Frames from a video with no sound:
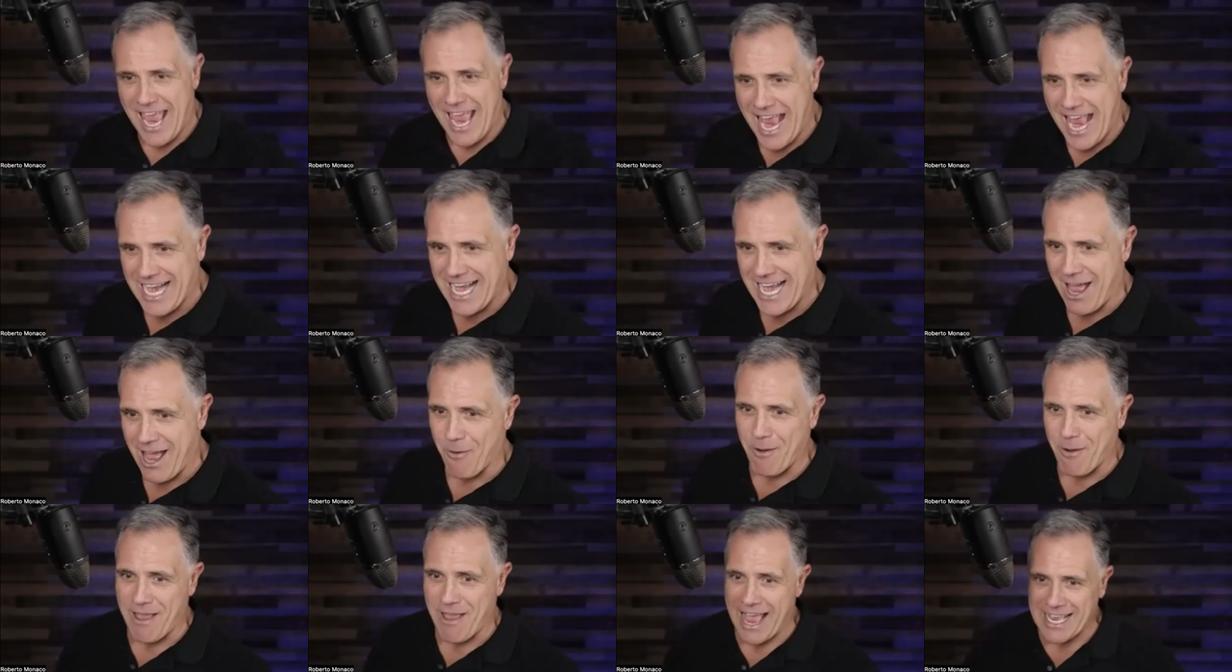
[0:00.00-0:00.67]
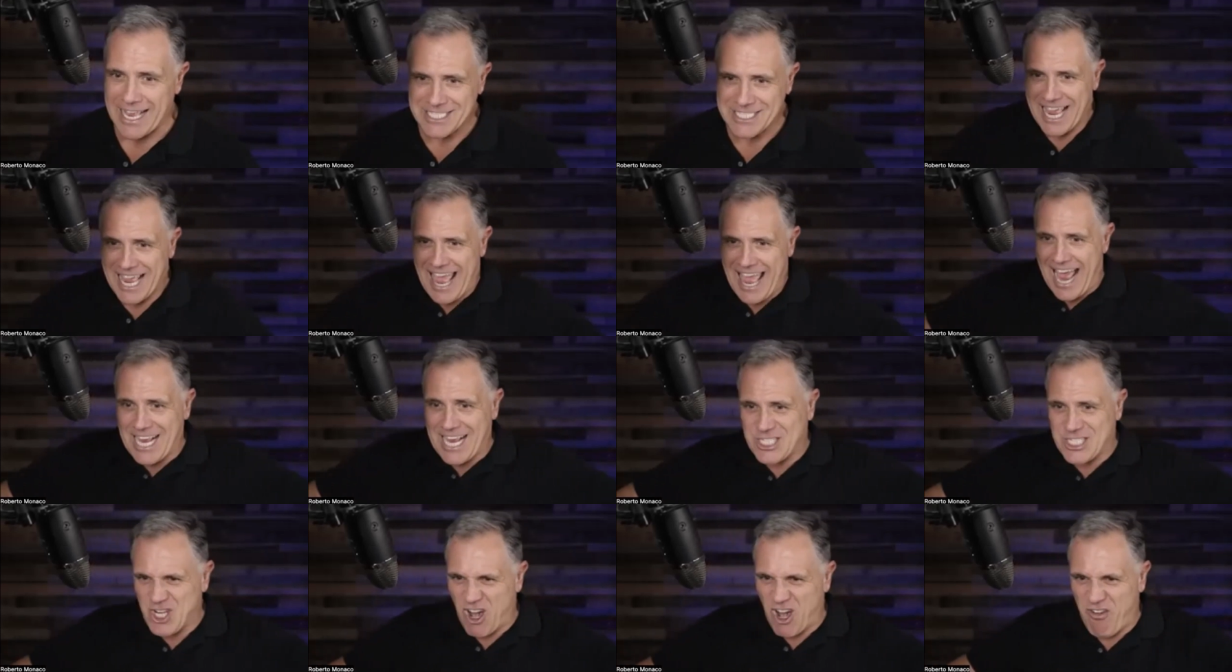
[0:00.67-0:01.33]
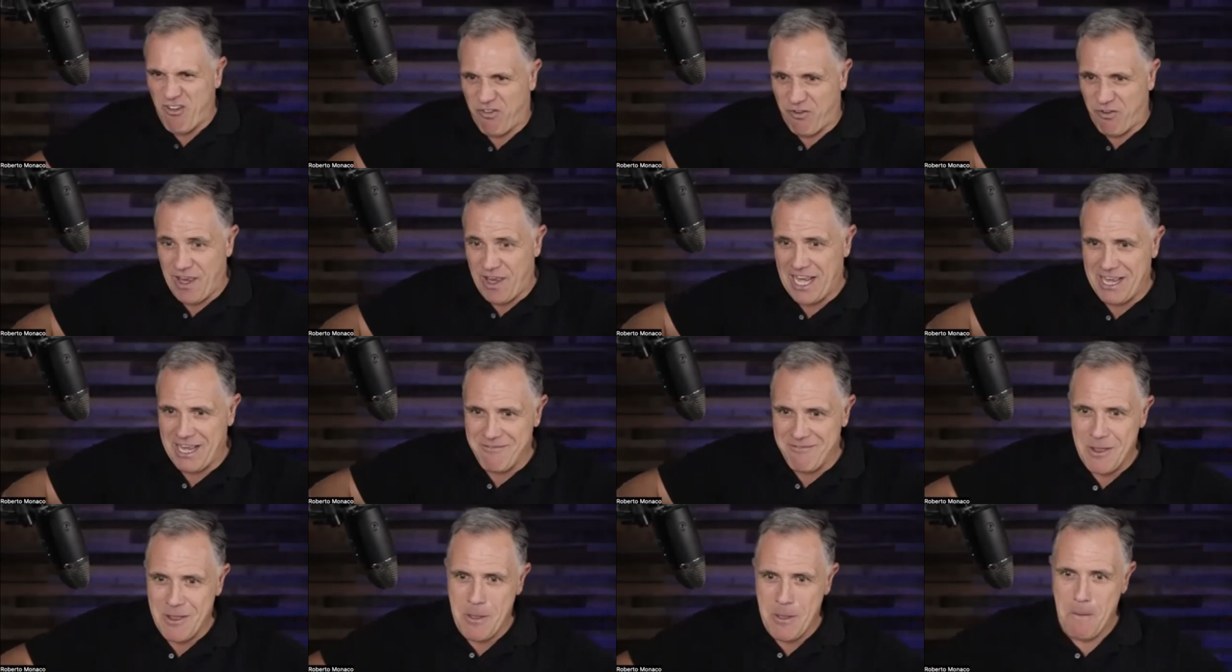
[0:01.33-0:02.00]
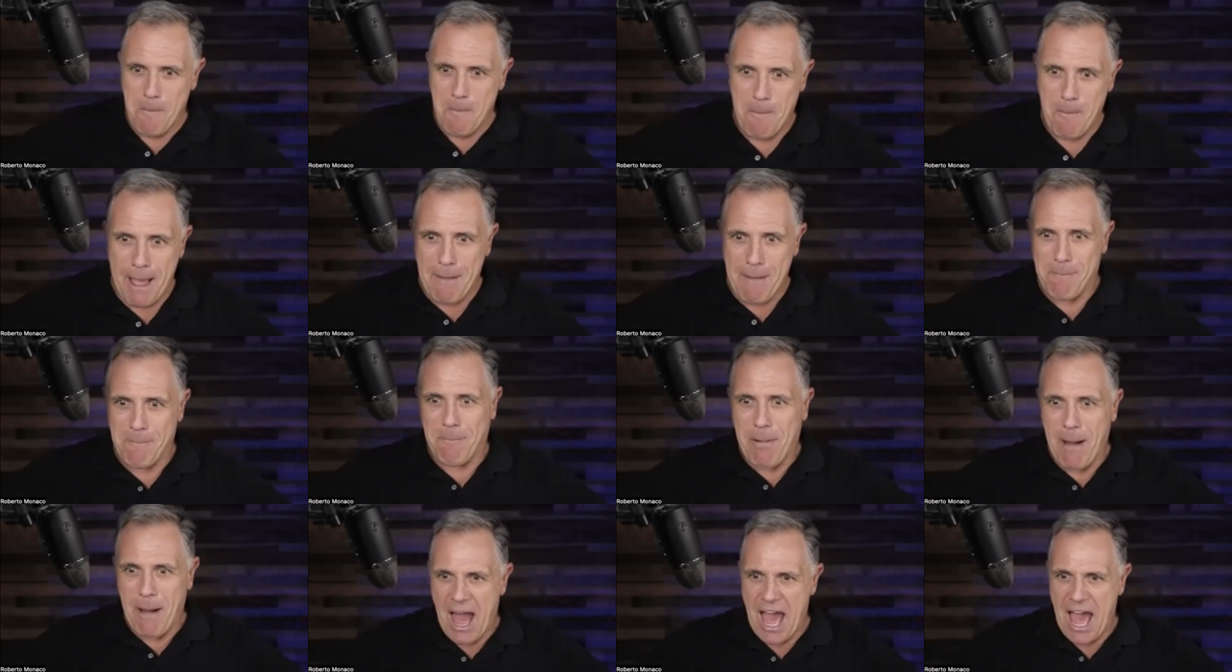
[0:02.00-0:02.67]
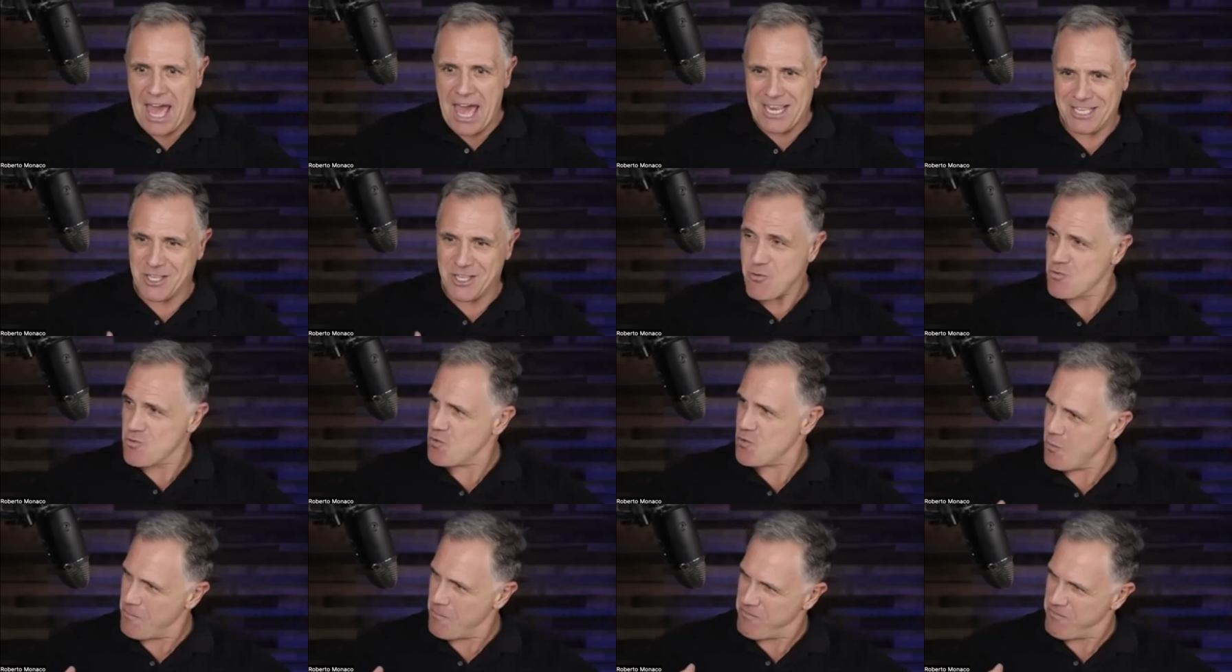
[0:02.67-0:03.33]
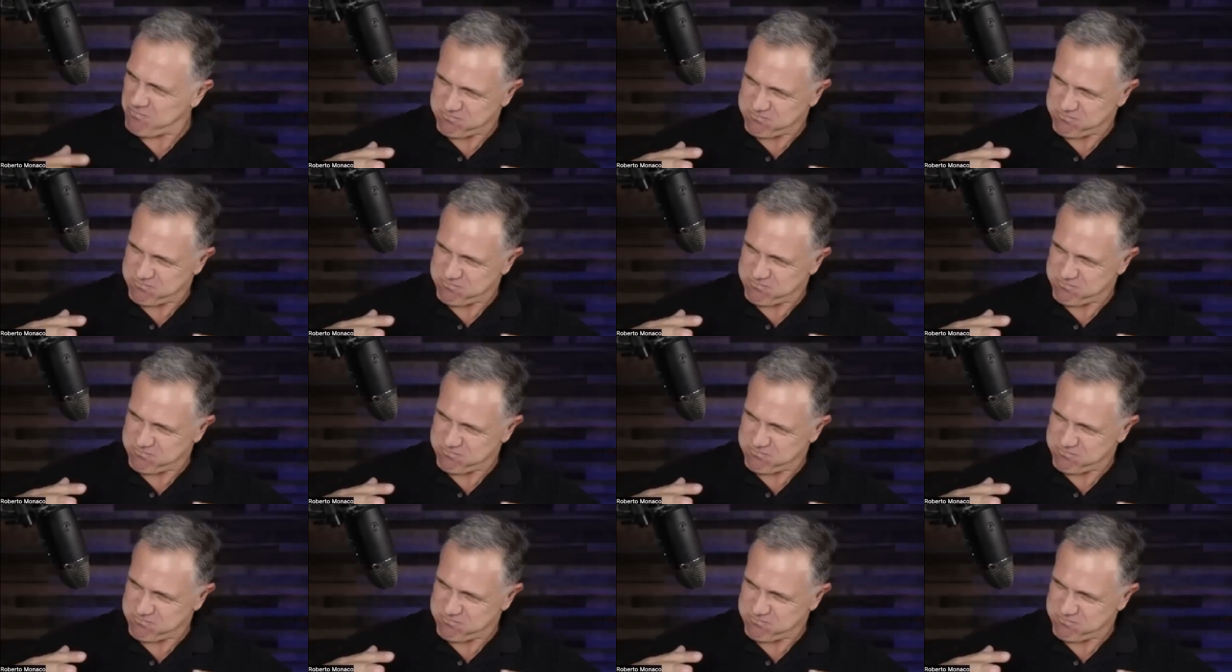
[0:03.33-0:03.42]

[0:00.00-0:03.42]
And now I, I, I start feeling my body, the room